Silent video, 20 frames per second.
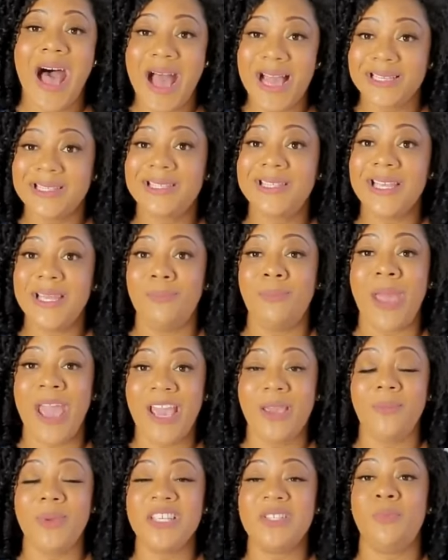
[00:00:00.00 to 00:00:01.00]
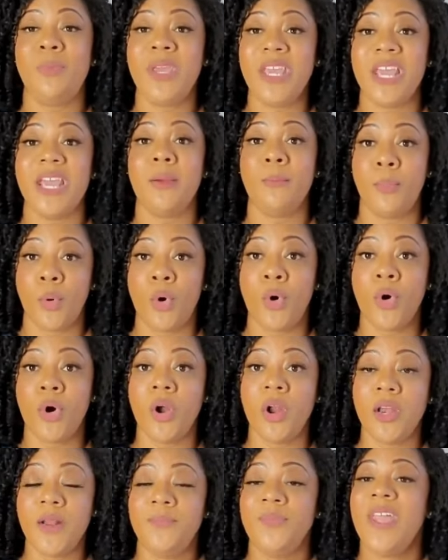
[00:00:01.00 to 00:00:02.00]
I see babies being
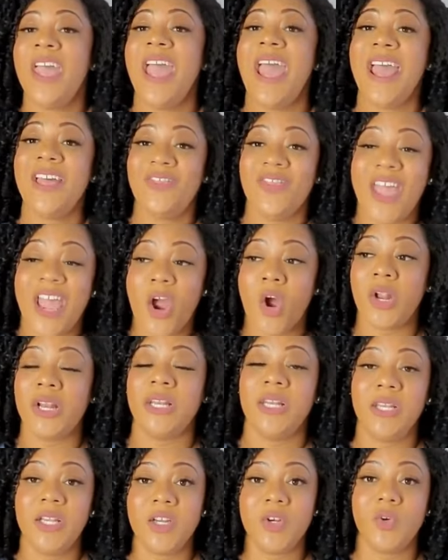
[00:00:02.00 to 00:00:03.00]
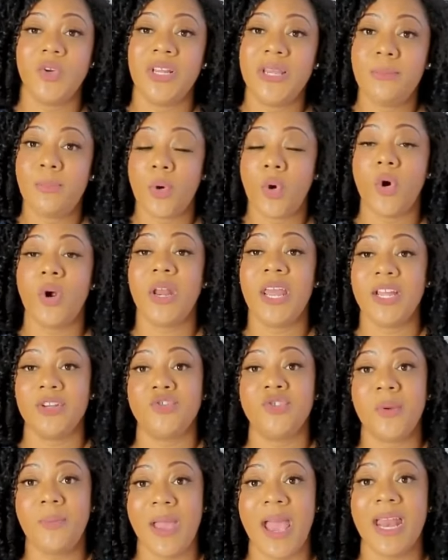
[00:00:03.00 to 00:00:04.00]
born and they are literally born in
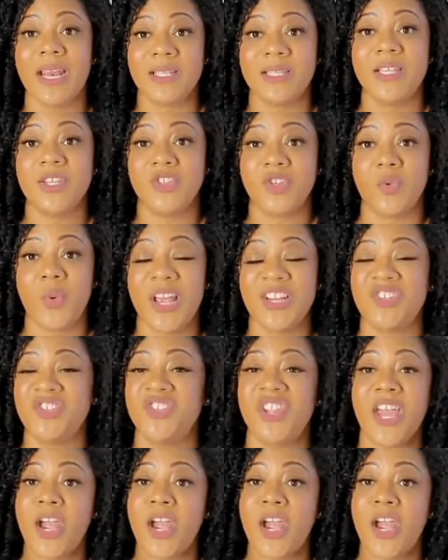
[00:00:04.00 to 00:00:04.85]
traumatic situations.